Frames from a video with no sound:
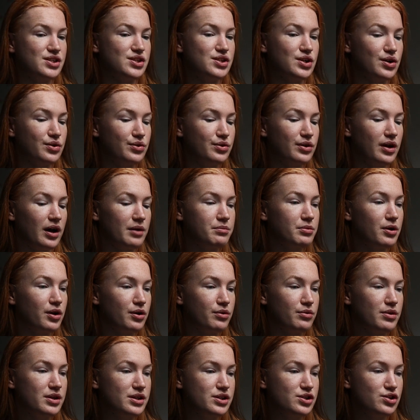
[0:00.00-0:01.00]
So I'm
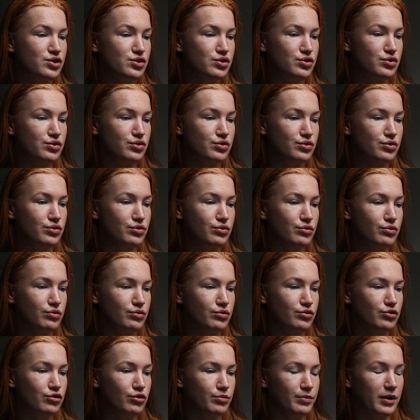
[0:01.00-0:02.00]
going to
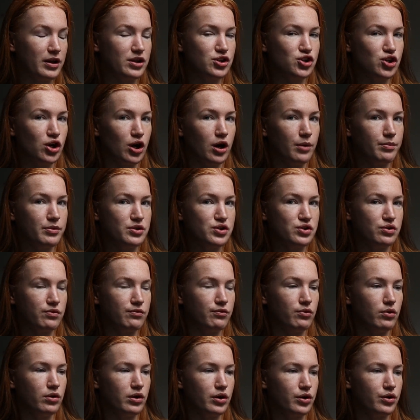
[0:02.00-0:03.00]
do my job until
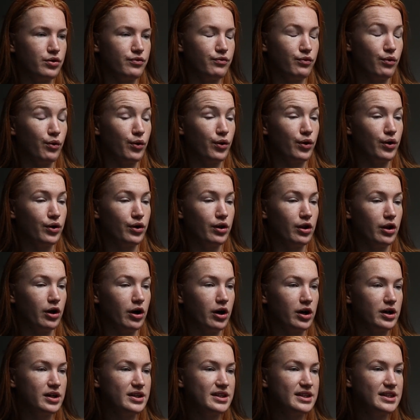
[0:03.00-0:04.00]
4
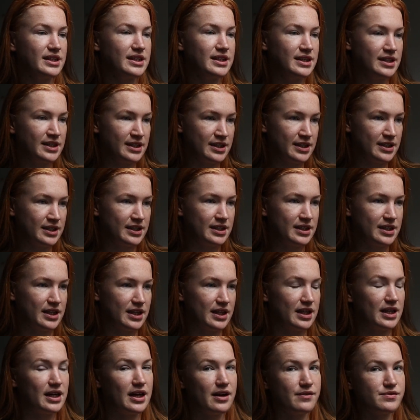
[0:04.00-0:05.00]
o'clock,
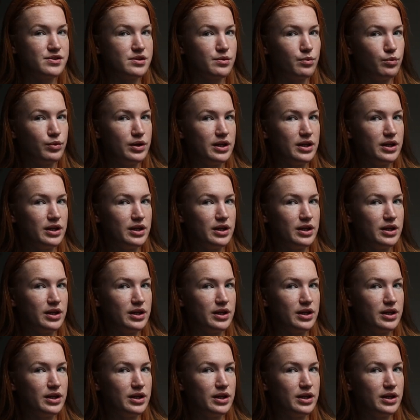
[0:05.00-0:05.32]
and then I have some